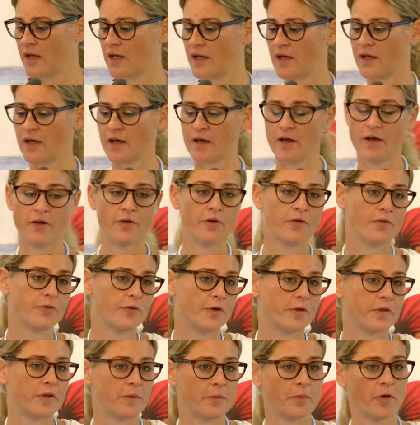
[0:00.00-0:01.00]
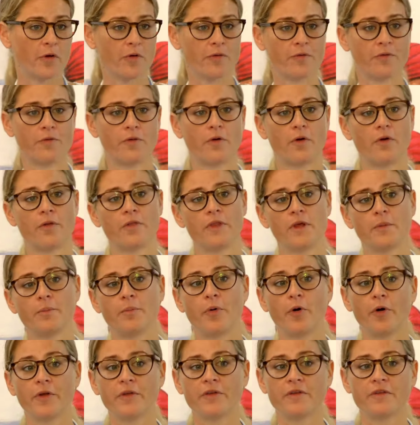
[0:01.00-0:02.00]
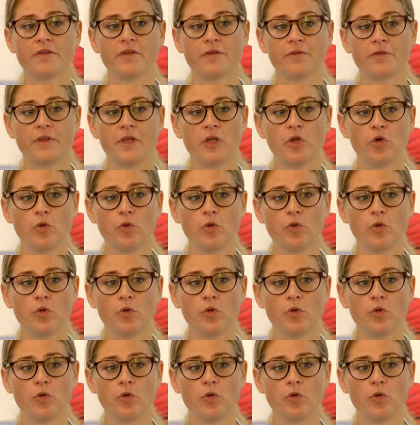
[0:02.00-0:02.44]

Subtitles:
on the importance of